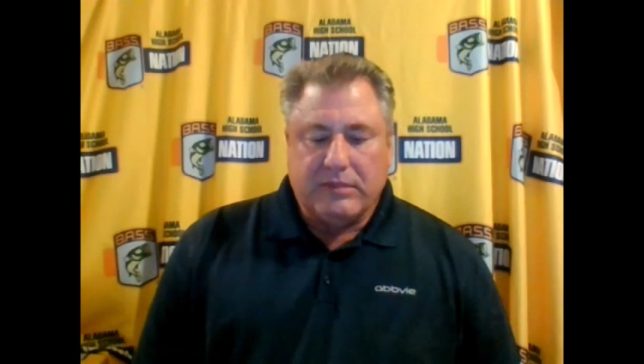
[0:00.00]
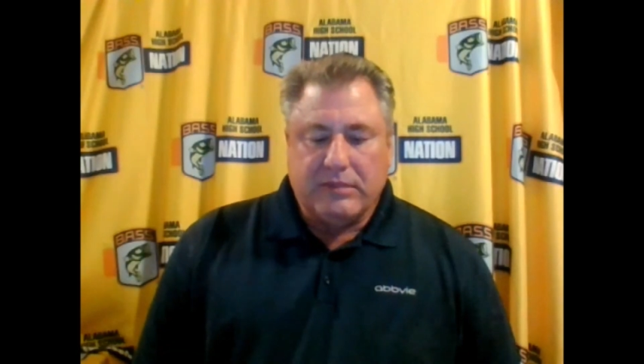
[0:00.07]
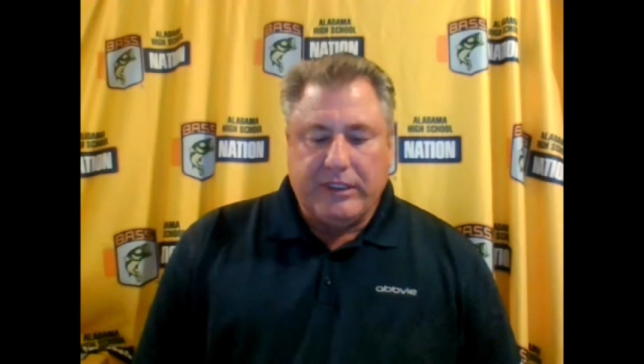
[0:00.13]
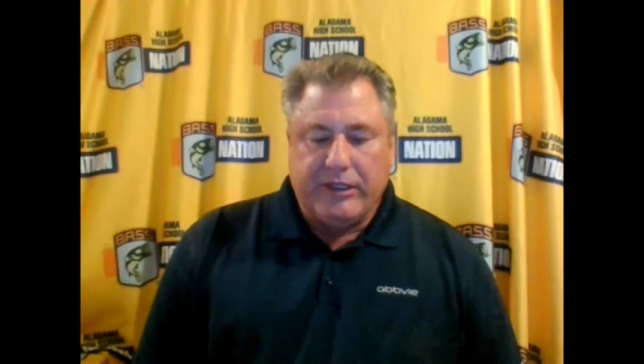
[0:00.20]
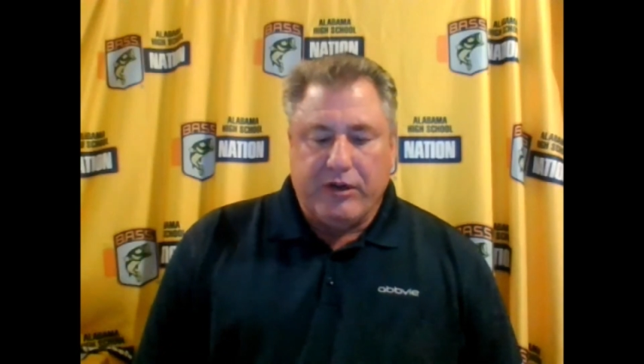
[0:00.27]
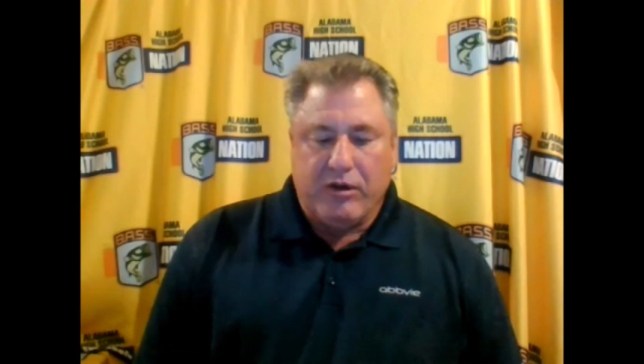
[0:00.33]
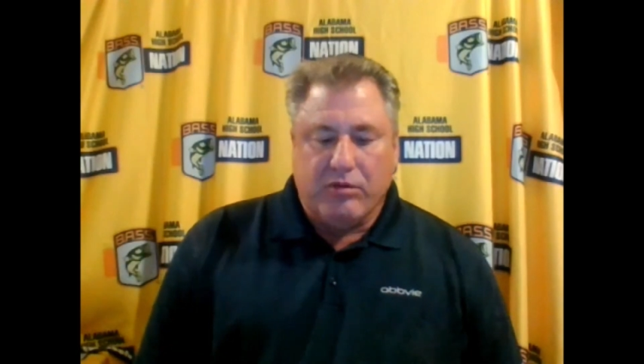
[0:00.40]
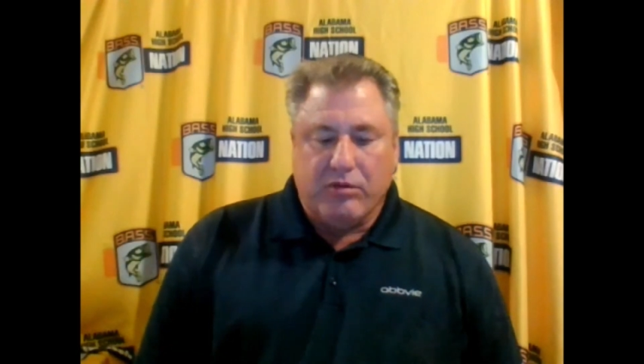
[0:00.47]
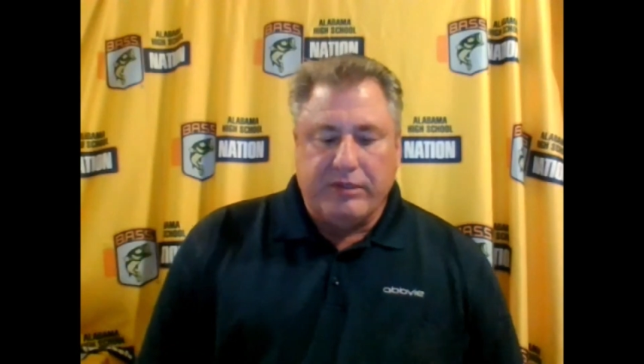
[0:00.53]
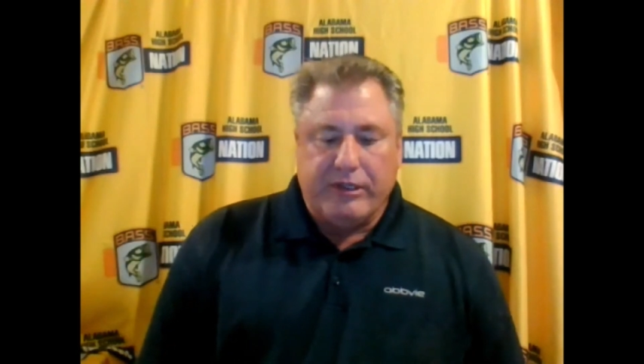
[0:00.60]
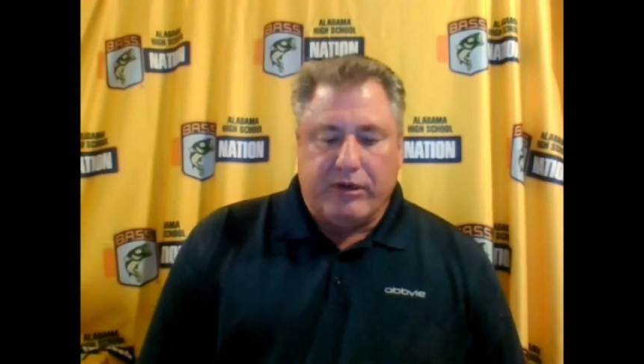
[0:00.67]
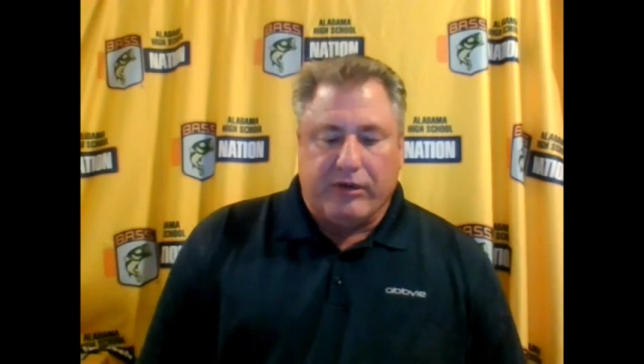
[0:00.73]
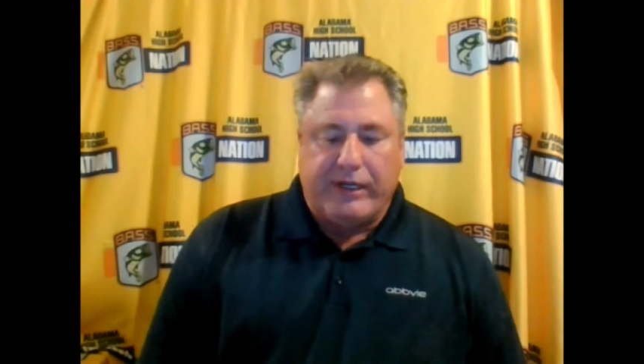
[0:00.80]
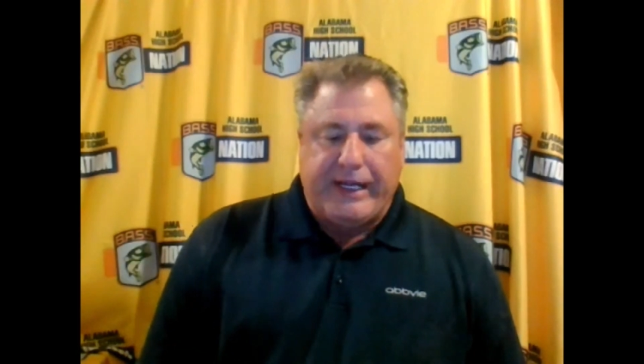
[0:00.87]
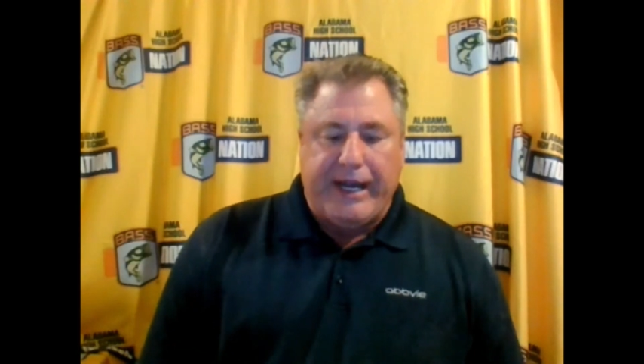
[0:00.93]

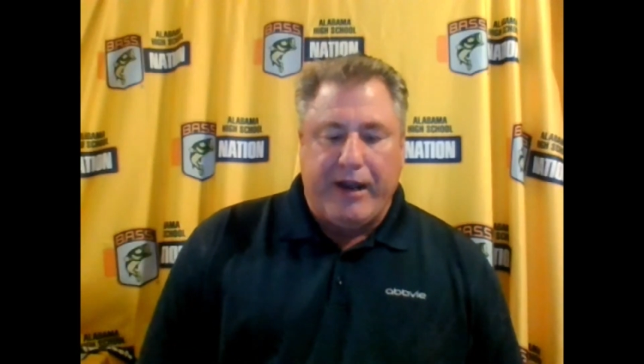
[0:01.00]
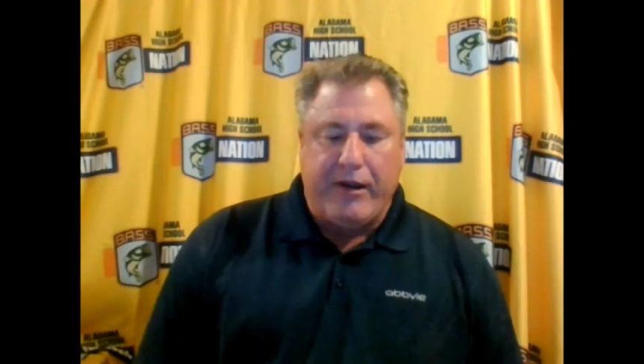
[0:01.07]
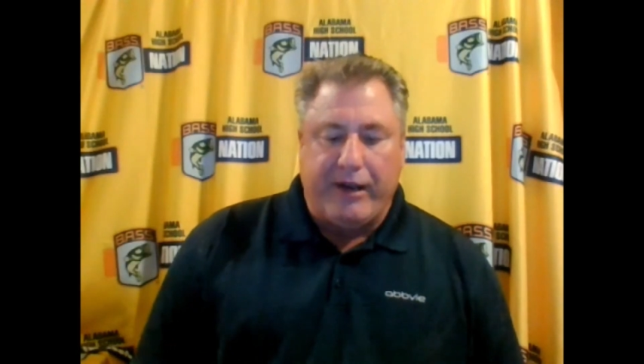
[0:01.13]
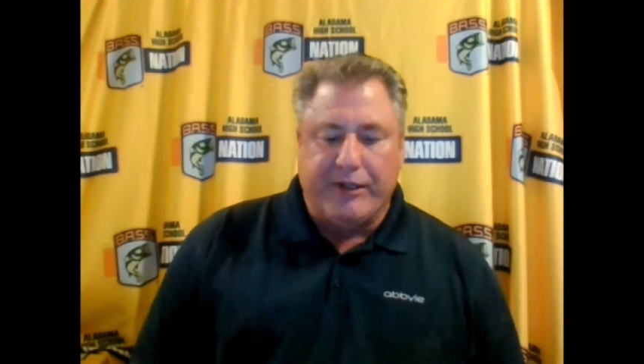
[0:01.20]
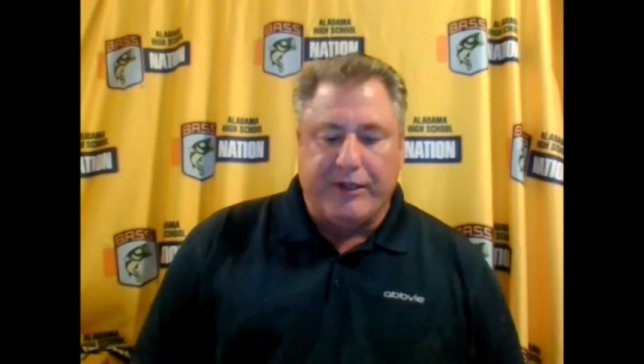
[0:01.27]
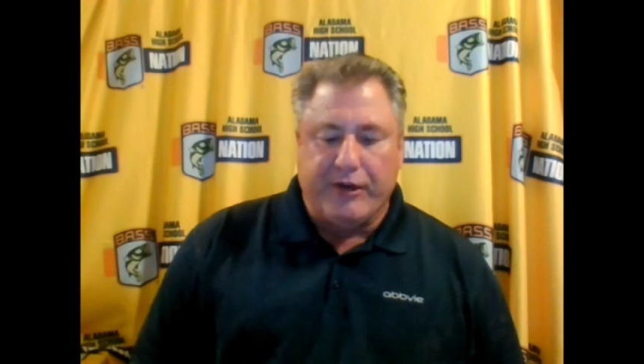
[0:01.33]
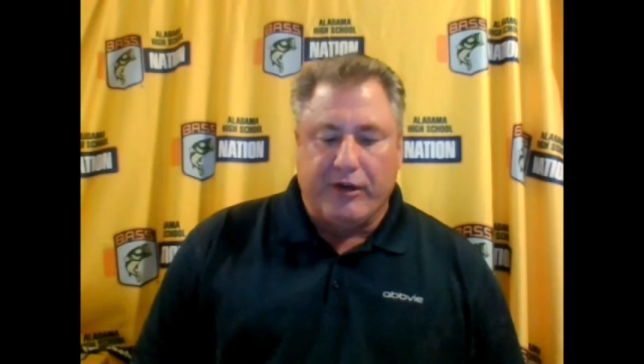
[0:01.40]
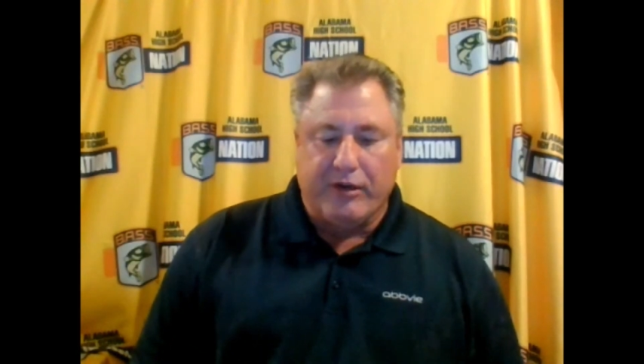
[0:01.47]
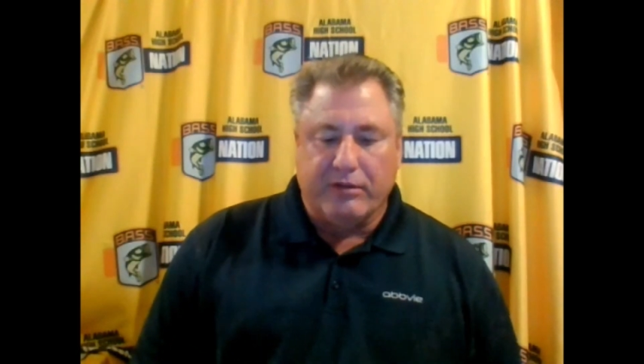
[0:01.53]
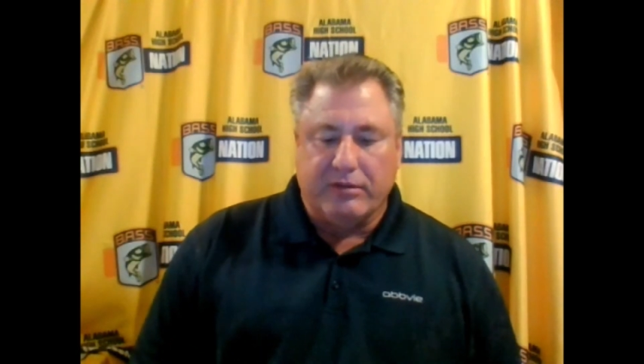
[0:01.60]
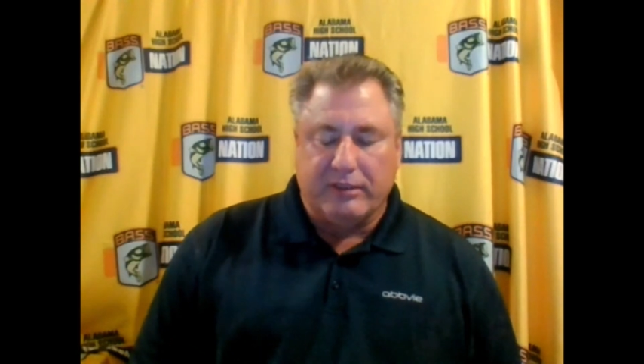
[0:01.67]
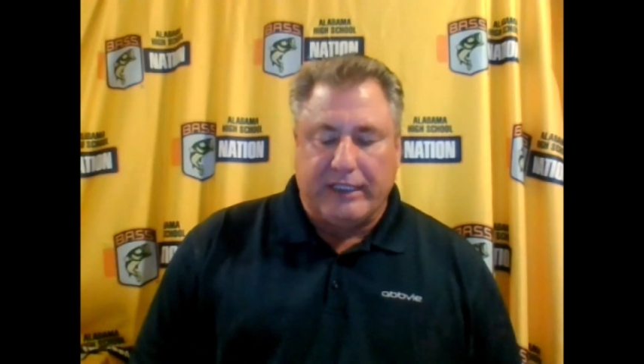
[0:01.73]
your character,